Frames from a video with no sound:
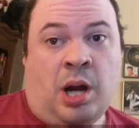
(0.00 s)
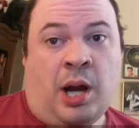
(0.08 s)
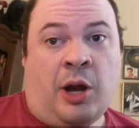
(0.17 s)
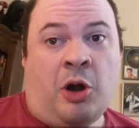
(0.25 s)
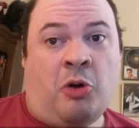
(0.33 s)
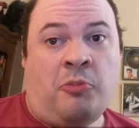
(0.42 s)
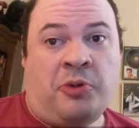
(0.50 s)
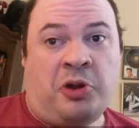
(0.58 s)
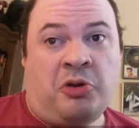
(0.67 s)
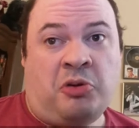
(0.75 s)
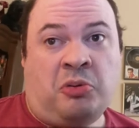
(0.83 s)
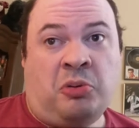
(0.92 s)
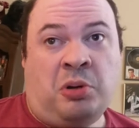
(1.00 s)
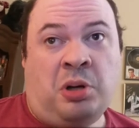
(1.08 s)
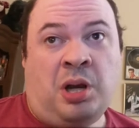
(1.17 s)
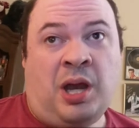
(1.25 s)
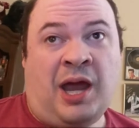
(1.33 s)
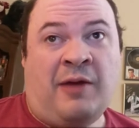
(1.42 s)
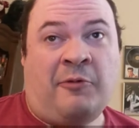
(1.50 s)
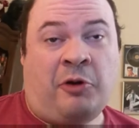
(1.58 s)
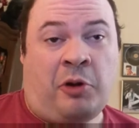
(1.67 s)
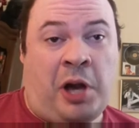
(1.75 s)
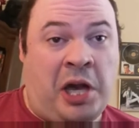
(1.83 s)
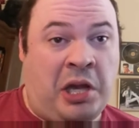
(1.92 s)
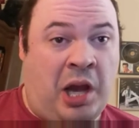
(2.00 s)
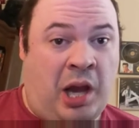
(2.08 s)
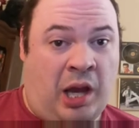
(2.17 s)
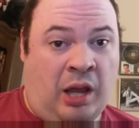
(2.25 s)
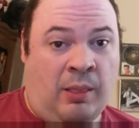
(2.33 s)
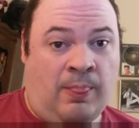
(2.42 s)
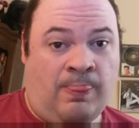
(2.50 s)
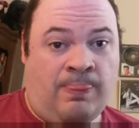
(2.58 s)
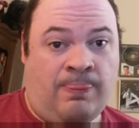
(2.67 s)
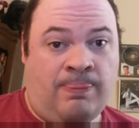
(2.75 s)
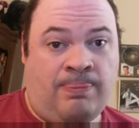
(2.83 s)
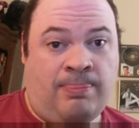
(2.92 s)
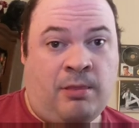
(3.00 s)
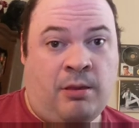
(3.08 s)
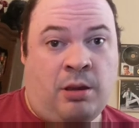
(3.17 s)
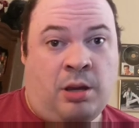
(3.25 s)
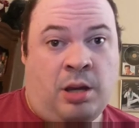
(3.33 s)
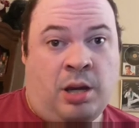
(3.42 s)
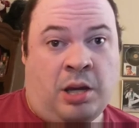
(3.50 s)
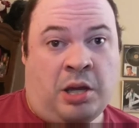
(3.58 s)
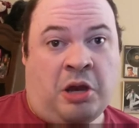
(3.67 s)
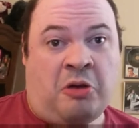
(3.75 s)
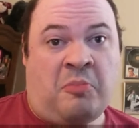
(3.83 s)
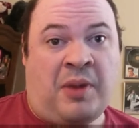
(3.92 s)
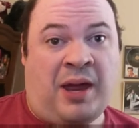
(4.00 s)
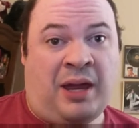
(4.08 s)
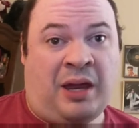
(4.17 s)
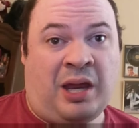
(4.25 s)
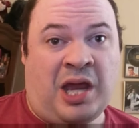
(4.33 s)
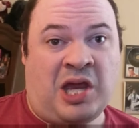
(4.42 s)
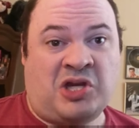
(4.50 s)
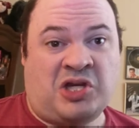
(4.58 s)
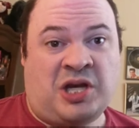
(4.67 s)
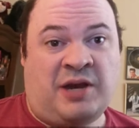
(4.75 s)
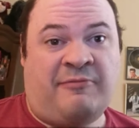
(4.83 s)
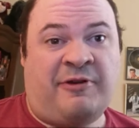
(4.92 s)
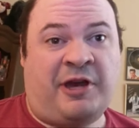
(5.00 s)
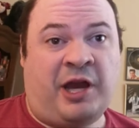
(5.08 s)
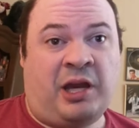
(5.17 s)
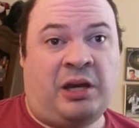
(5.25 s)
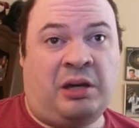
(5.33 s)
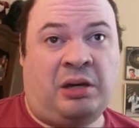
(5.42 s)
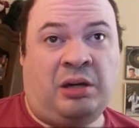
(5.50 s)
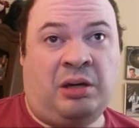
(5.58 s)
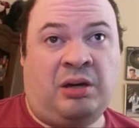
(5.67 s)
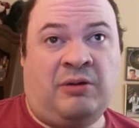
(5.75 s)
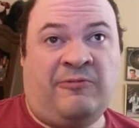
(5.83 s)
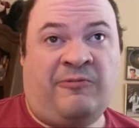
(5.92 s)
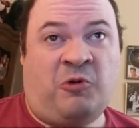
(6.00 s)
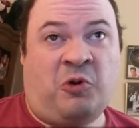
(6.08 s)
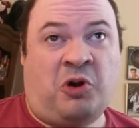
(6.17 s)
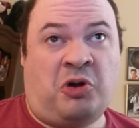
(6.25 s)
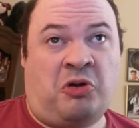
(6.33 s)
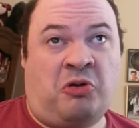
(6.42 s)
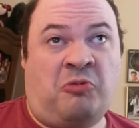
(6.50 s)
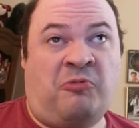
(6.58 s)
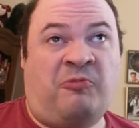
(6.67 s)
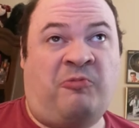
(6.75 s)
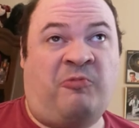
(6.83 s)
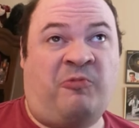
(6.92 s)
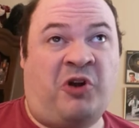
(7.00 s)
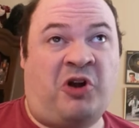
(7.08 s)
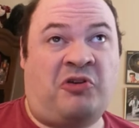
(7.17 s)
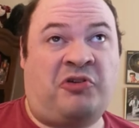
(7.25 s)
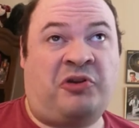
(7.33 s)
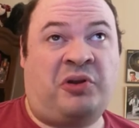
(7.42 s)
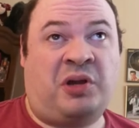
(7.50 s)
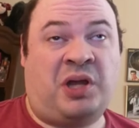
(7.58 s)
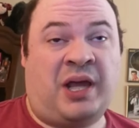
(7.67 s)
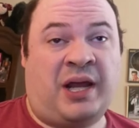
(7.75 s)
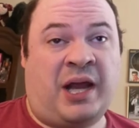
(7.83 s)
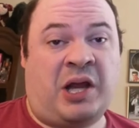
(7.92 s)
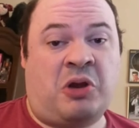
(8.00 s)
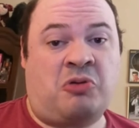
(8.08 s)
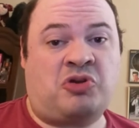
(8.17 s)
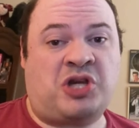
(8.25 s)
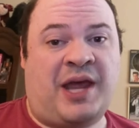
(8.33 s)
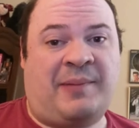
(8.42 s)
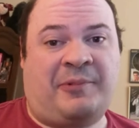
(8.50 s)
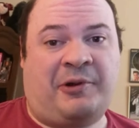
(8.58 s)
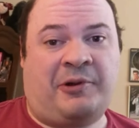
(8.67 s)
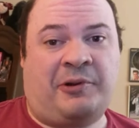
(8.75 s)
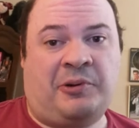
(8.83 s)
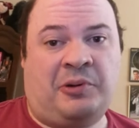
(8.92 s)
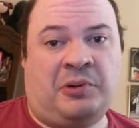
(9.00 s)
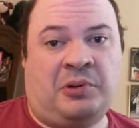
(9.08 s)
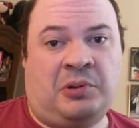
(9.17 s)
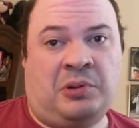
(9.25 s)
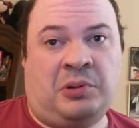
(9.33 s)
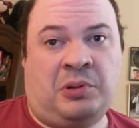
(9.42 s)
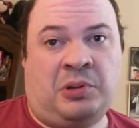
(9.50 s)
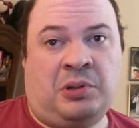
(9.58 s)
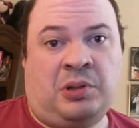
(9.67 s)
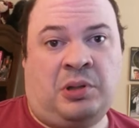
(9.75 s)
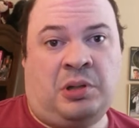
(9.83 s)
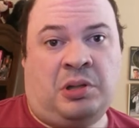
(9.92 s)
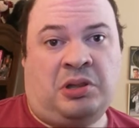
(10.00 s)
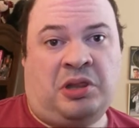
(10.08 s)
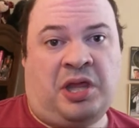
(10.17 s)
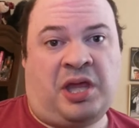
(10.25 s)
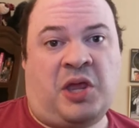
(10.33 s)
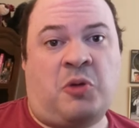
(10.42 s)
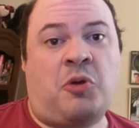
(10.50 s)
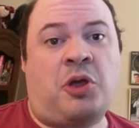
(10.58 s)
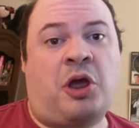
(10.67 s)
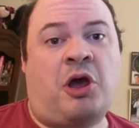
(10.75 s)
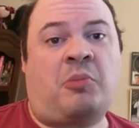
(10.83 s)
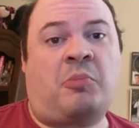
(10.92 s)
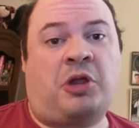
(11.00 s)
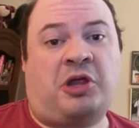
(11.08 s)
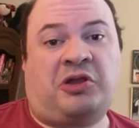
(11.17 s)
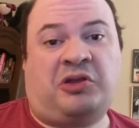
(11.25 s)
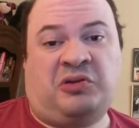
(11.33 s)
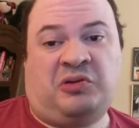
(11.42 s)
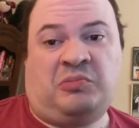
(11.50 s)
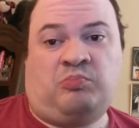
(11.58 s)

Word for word: I hope you have a great day and come back each and every day for a new verse and a new chapter. Thank you and God bless.